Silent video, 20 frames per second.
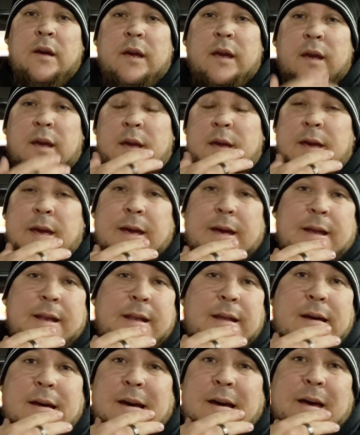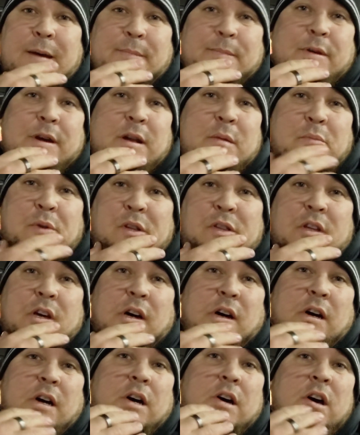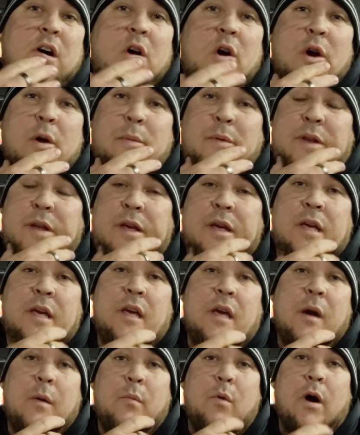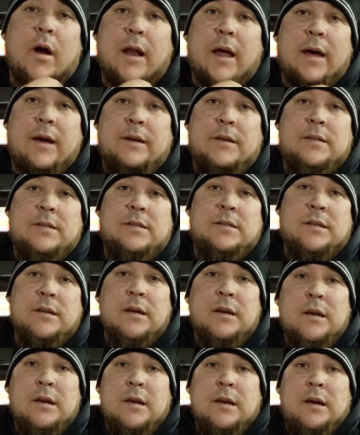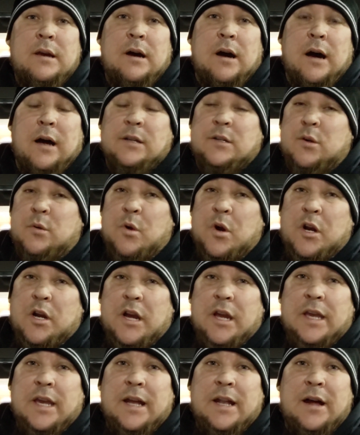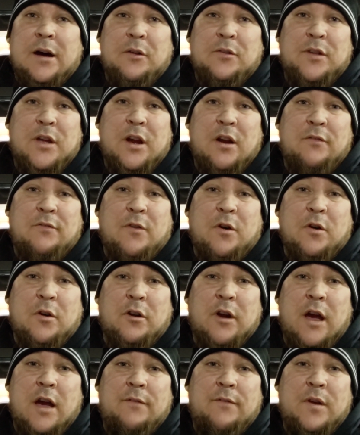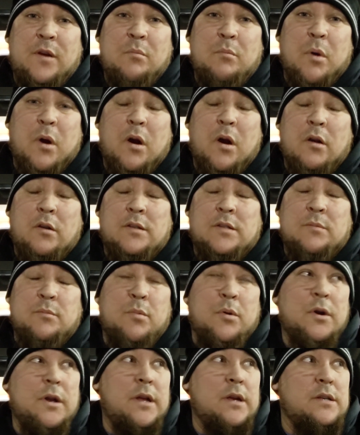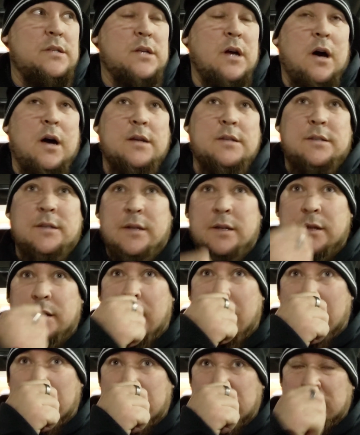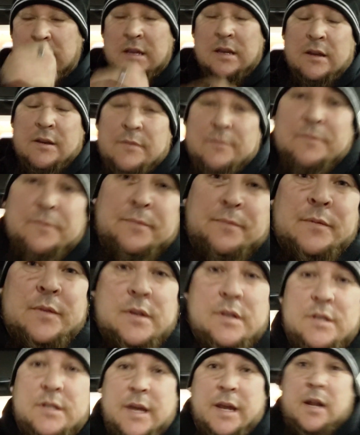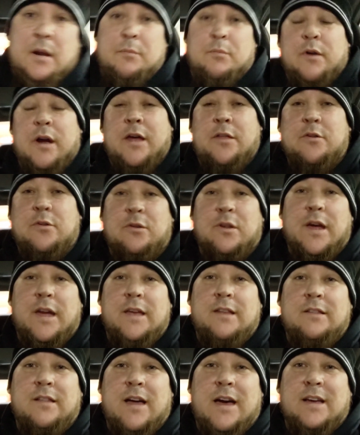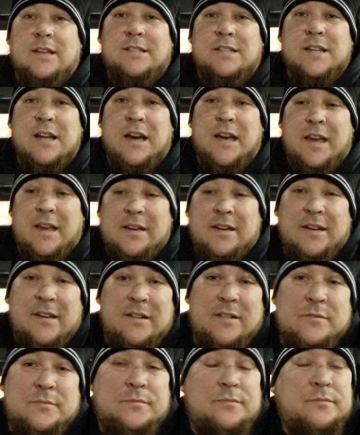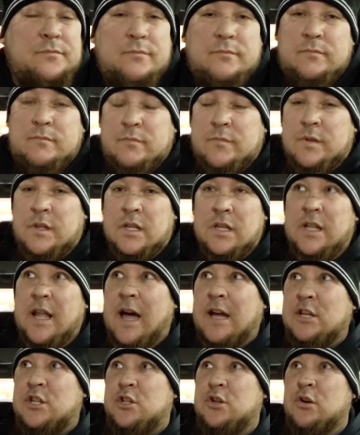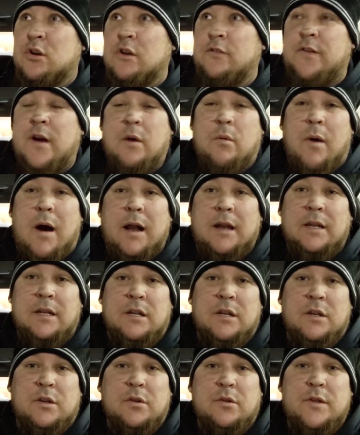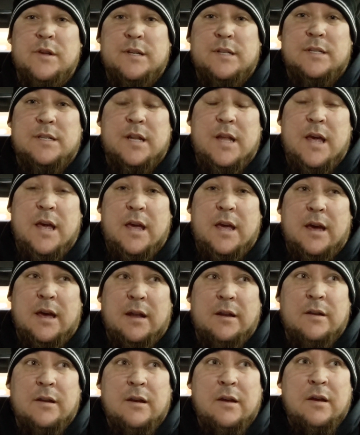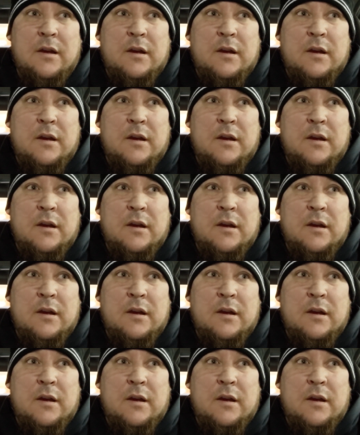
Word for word: and I'm going to put the OM-D E-M1X to work again out there photographing birds. I'm pretty exhausted. I stayed up rather late last night. Not sure if I wanted to do this today, and